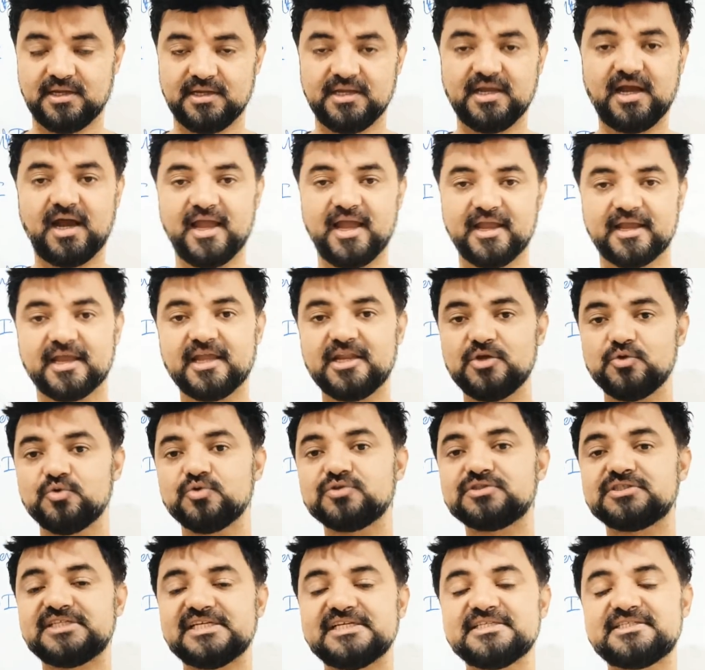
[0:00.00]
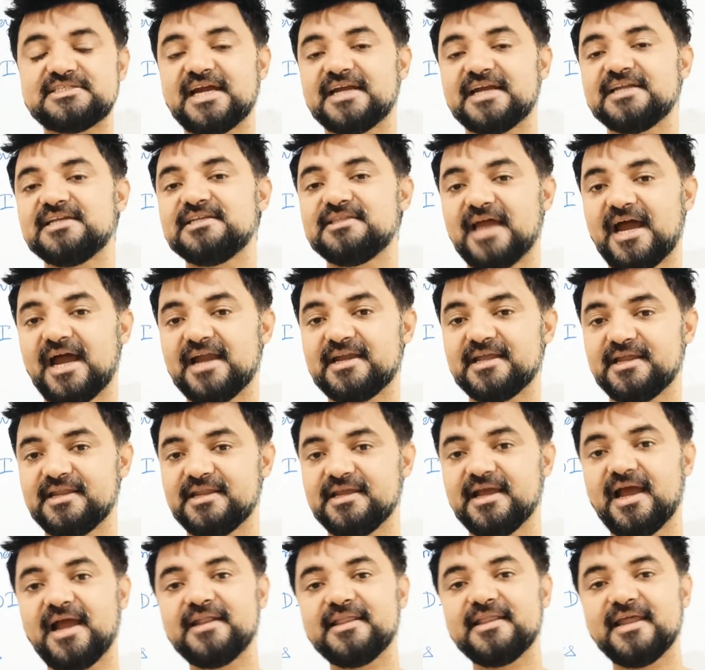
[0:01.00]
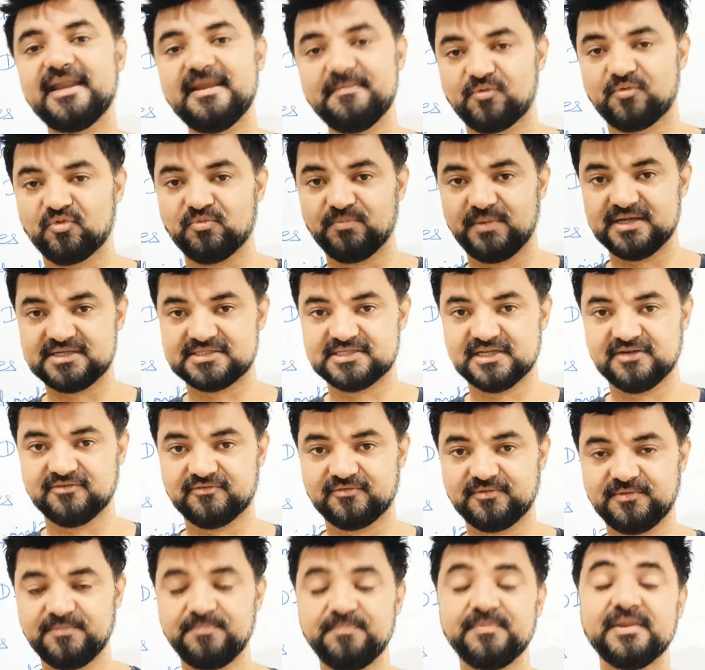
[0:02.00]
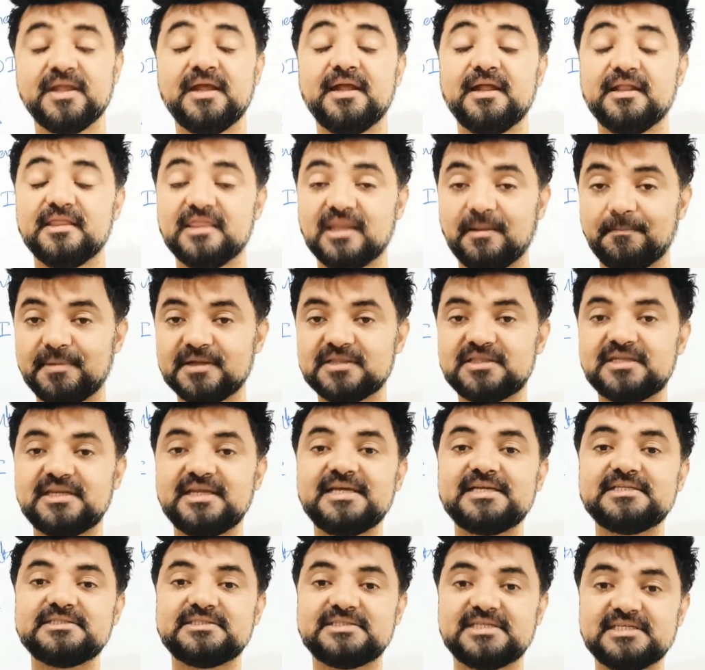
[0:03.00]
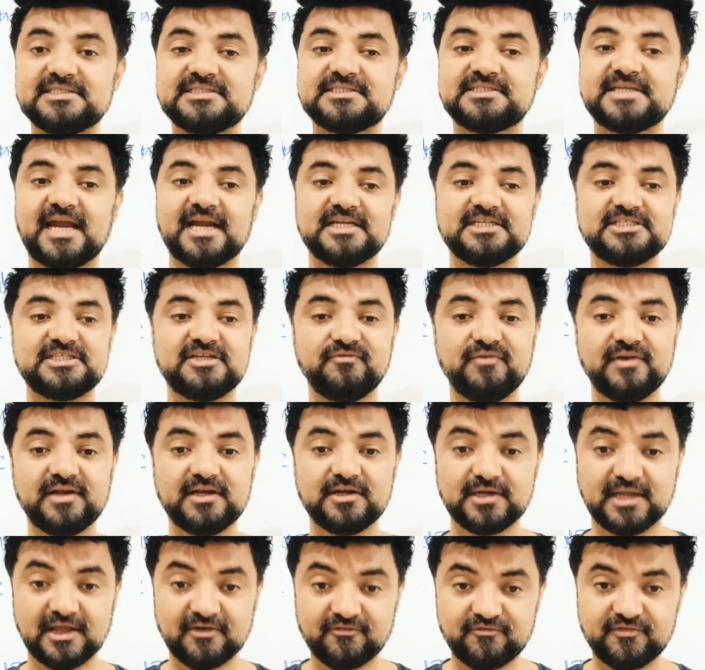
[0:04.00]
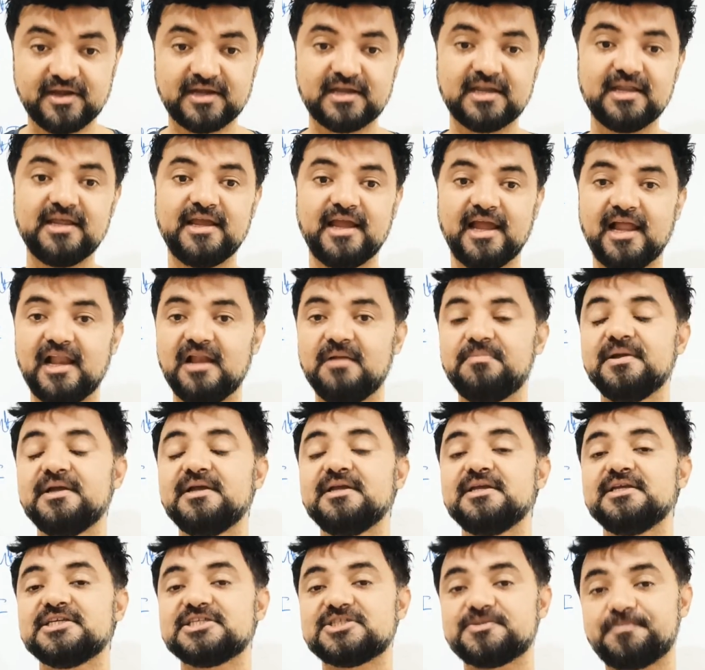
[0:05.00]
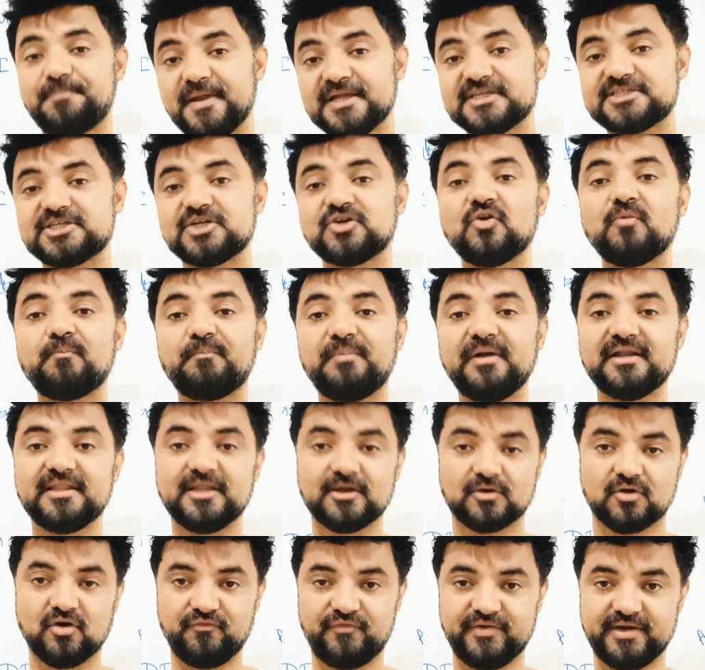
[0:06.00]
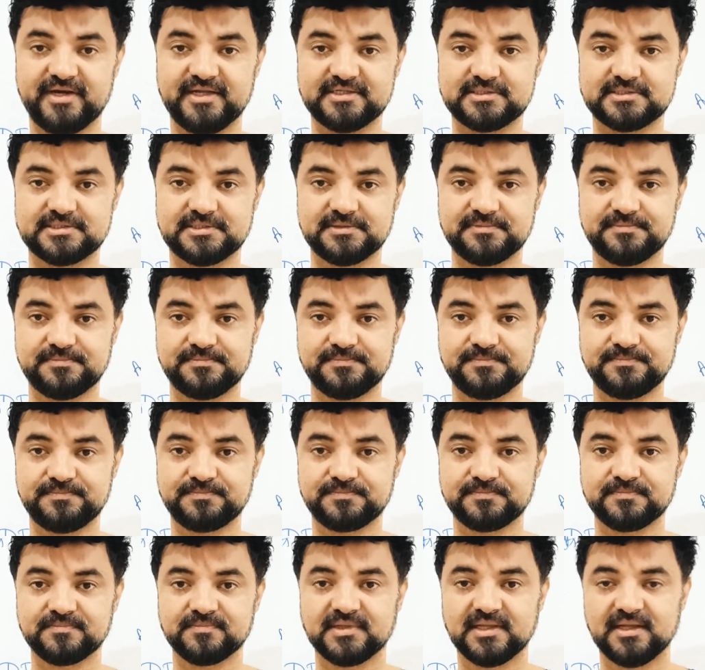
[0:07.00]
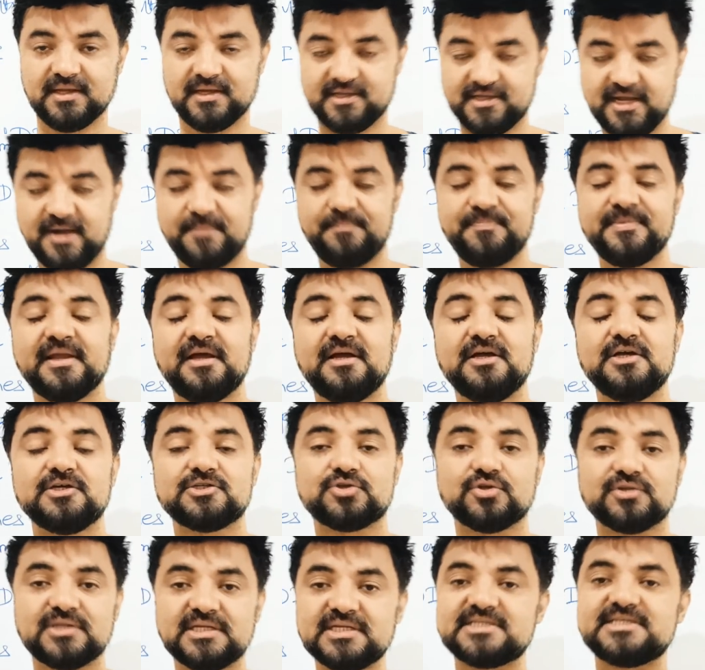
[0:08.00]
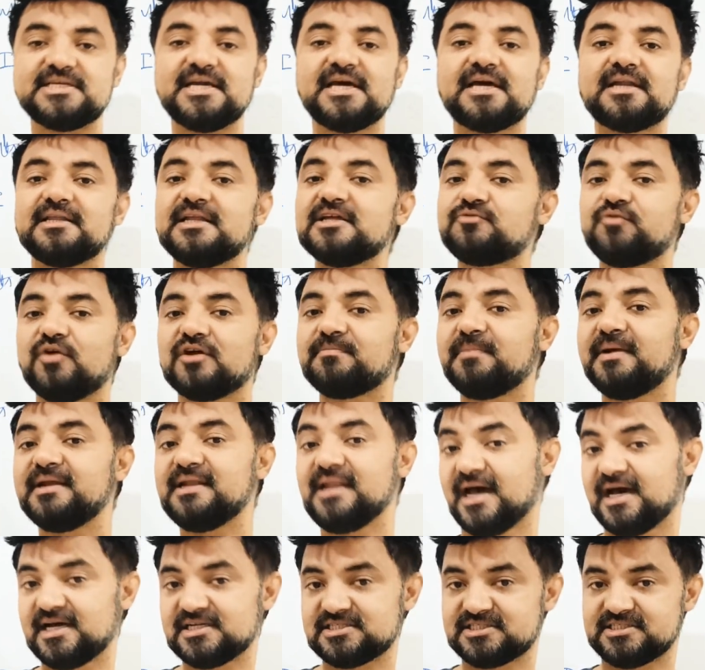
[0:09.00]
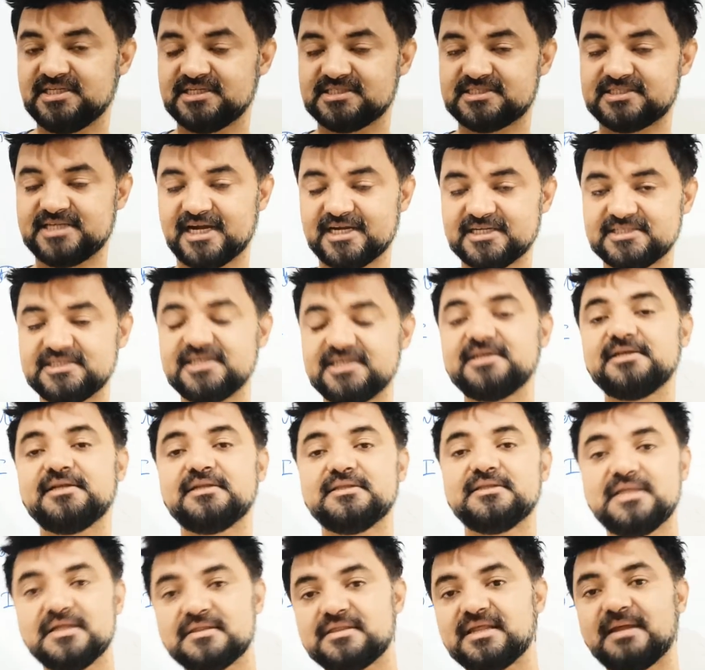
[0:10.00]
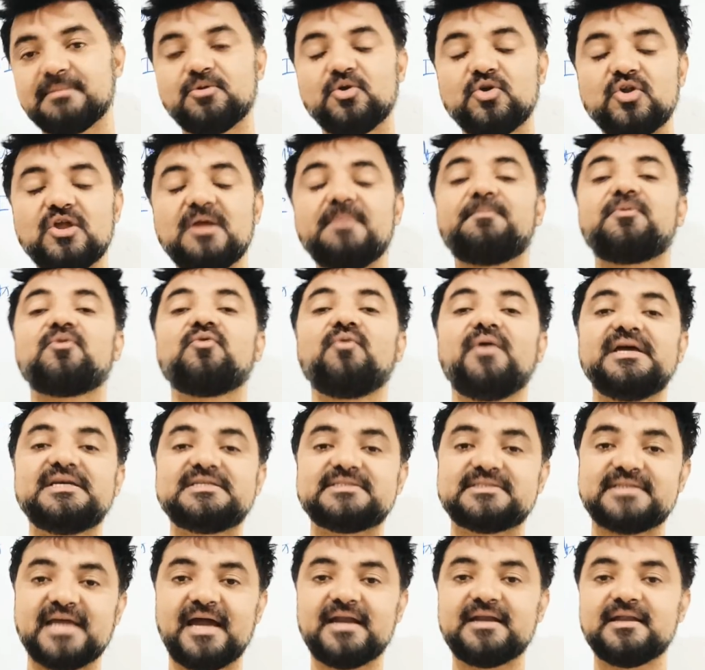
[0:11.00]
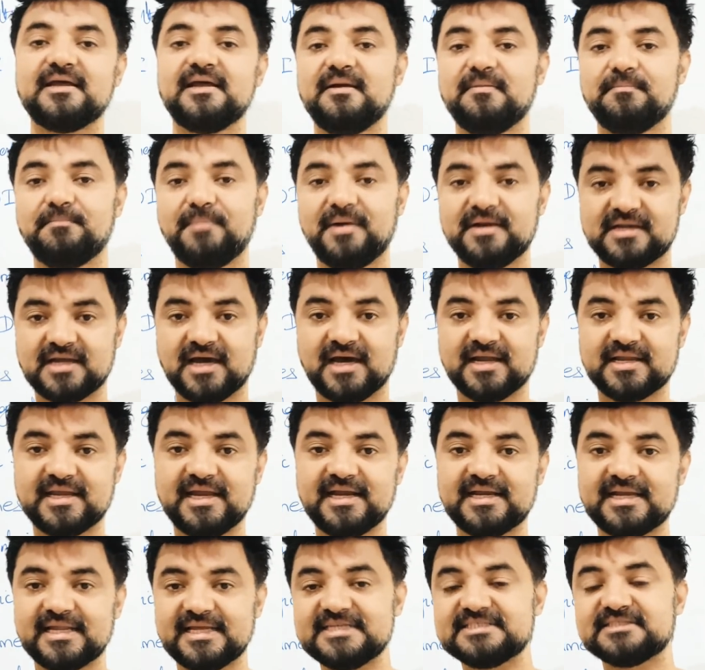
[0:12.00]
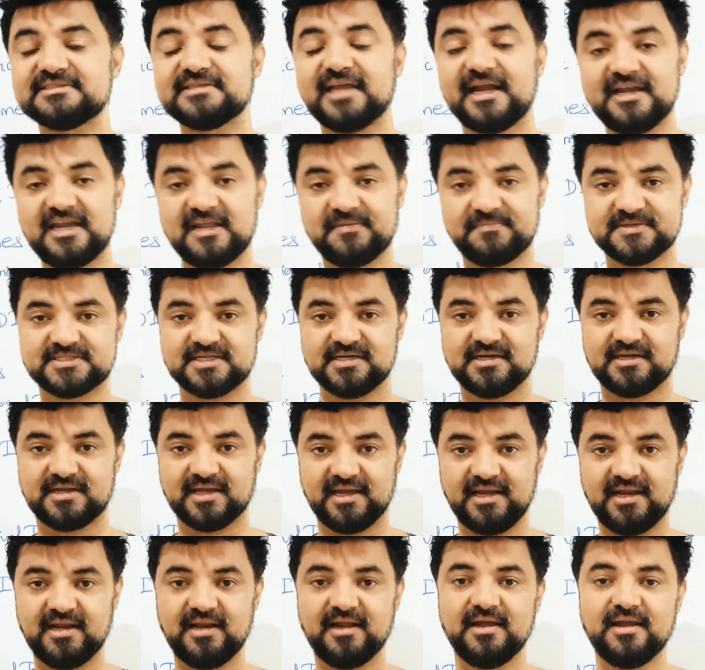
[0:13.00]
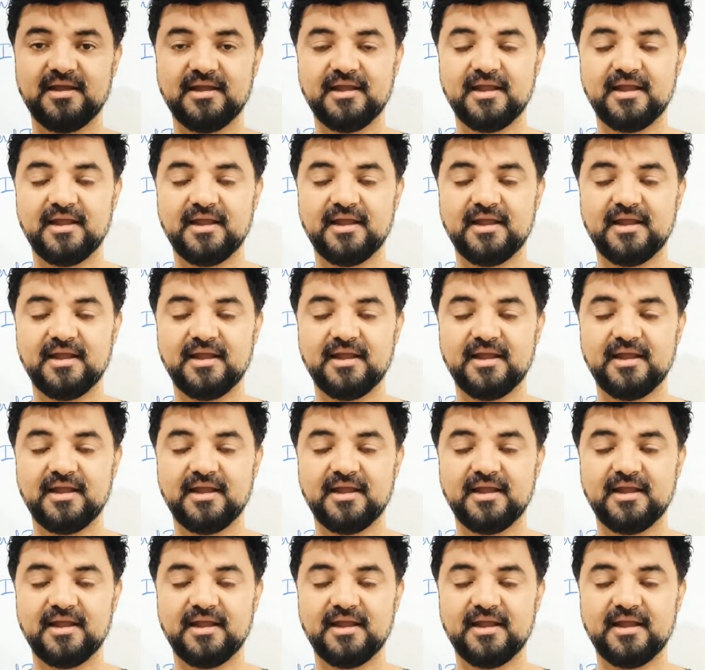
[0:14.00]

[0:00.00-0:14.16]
Yeah, I can use G strategy in that area and then improve myself. Number 3, G strategy will definitely help, especially to build the confidence. Yeah. So this year, this was my last year strategy. This year I'm going to improvise that. My target is 90%.